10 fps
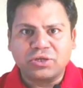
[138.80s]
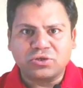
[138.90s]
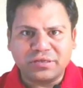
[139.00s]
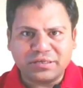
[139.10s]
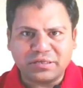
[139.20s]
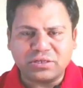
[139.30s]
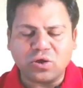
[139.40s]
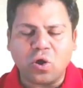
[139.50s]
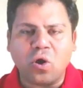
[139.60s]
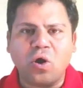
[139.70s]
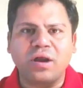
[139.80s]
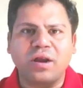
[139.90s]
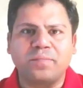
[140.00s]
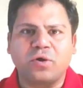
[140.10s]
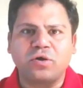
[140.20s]
So this is
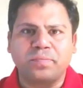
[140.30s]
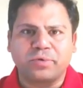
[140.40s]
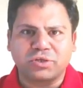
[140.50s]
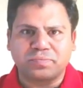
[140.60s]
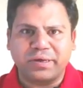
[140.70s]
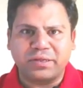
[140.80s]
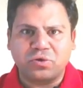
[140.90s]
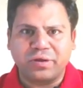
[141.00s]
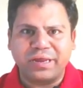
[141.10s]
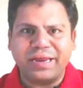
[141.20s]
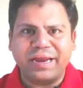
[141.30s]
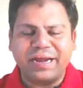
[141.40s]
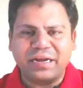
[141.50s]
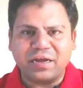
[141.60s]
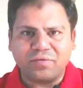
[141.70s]
all about prospect theory.
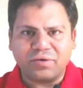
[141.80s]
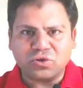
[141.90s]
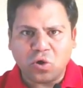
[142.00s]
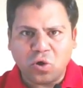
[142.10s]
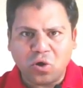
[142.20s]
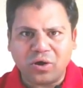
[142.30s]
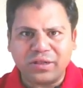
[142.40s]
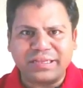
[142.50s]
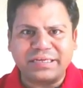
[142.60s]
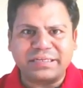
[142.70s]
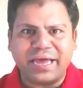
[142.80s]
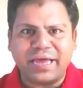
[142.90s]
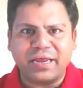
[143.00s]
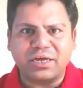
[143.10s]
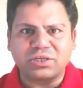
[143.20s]
It covers all these
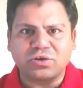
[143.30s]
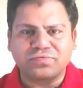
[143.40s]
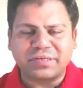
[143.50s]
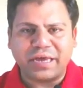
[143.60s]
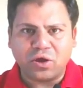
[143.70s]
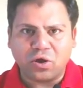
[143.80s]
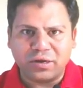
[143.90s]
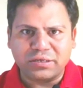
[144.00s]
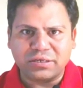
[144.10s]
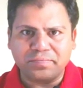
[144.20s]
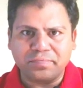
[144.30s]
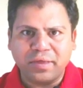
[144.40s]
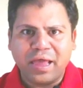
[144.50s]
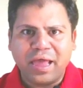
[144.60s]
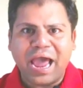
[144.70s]
areas of psychology
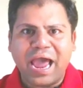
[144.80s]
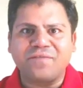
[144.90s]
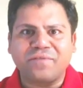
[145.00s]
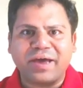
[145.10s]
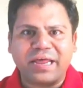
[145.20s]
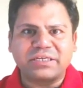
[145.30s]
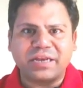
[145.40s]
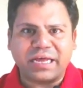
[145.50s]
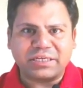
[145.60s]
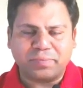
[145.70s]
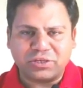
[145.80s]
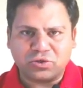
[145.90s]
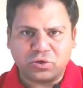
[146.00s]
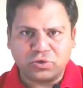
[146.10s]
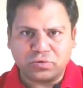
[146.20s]
and financial
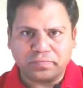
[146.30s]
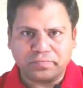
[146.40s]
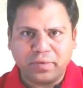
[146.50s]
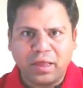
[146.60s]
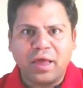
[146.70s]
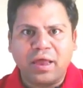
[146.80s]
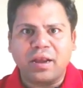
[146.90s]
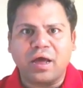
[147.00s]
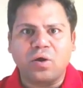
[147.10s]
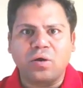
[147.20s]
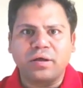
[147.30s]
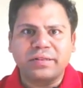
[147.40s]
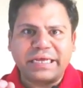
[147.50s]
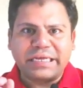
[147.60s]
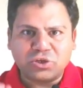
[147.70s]
aspects also. Now,
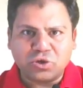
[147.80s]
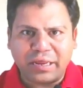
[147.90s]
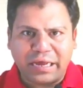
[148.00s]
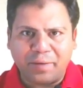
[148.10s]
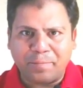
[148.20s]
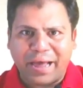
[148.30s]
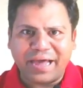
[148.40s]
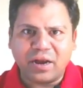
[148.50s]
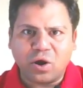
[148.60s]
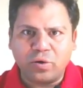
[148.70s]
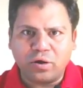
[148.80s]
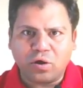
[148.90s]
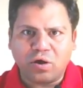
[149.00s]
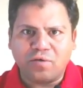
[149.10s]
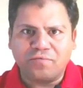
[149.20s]
the historical background
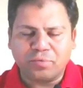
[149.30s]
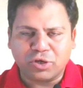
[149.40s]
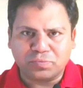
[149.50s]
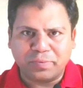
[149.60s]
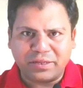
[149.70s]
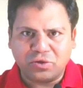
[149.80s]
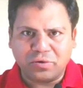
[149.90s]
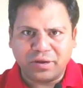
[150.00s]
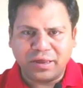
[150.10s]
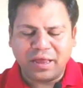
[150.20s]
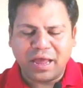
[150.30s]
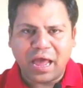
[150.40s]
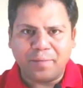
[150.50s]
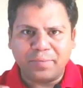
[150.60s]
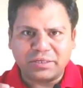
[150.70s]
of prospect theory
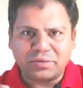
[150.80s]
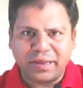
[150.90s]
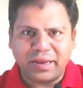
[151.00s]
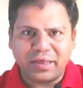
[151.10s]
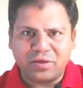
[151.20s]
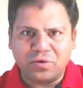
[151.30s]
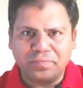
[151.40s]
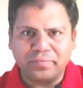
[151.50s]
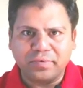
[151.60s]
I'm explaining you.